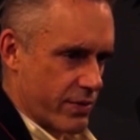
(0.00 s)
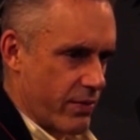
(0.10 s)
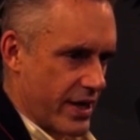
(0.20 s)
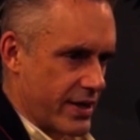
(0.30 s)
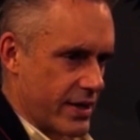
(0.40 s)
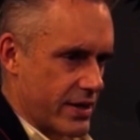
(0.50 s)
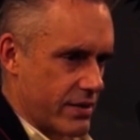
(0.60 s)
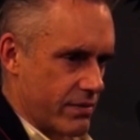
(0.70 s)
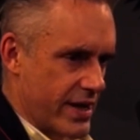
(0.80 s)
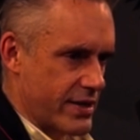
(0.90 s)
We went to
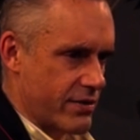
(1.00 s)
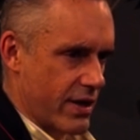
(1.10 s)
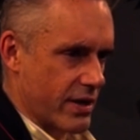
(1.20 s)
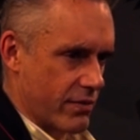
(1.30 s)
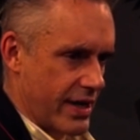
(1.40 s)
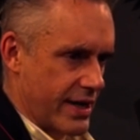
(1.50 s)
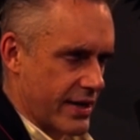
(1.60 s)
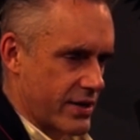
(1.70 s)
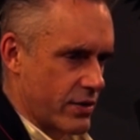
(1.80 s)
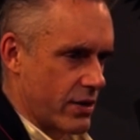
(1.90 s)
this restaurant right
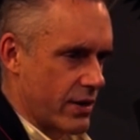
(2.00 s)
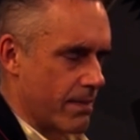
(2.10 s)
next door,